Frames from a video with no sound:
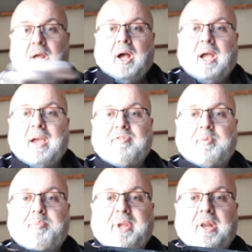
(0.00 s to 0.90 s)
I have to
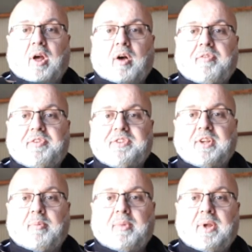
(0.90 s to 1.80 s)
peel off
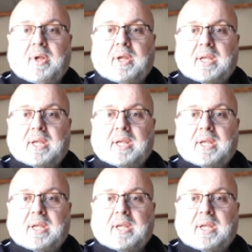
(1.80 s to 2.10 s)
some